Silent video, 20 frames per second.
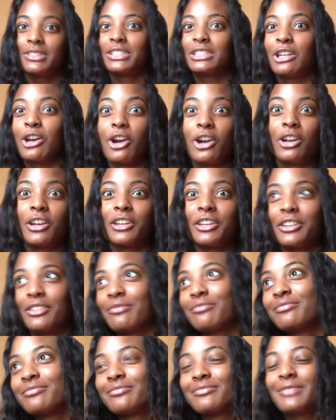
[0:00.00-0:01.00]
sorry,
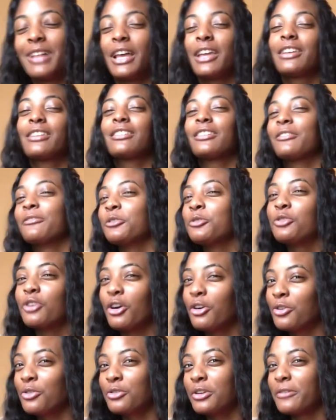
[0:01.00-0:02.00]
like if
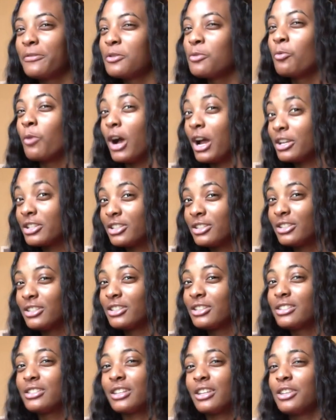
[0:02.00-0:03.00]
you watching this